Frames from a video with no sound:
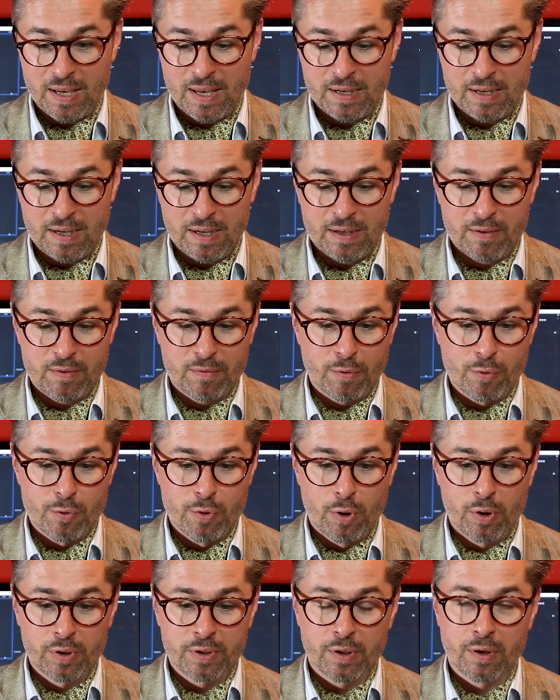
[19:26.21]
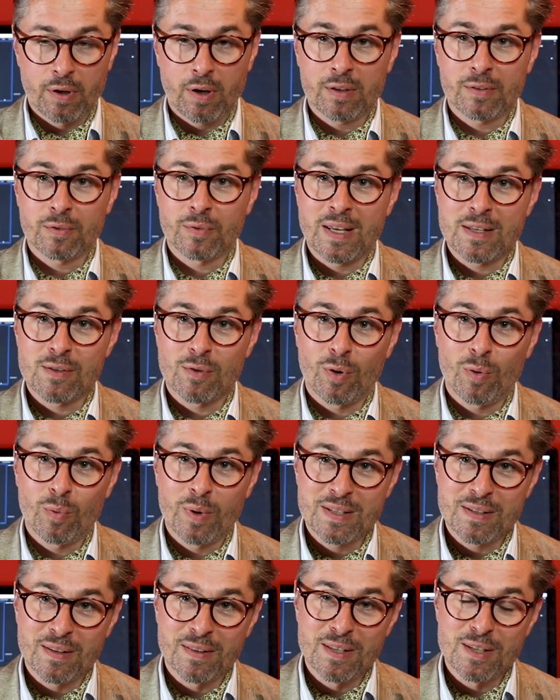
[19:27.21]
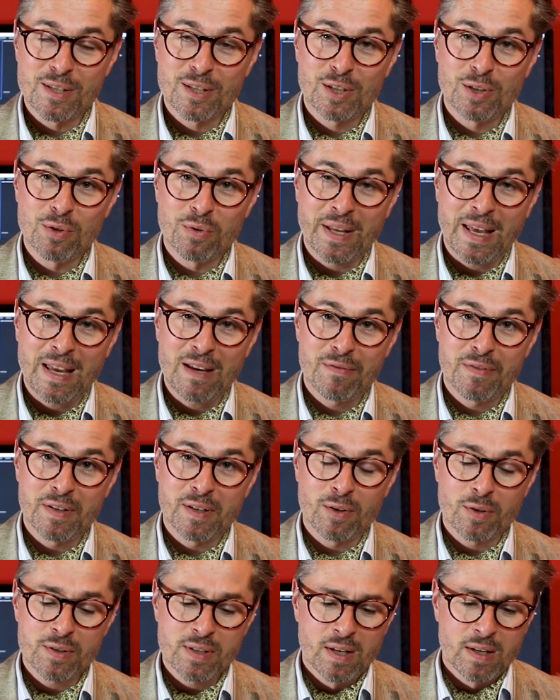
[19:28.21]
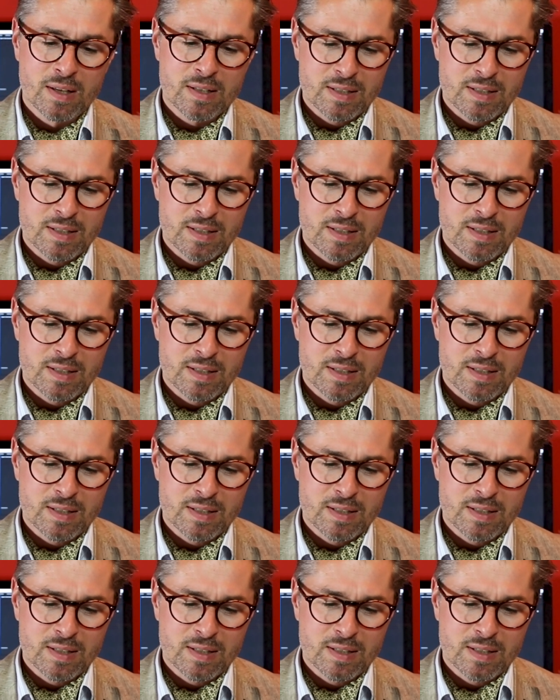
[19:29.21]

and I've learned a lot, as always, in these Q&A videos.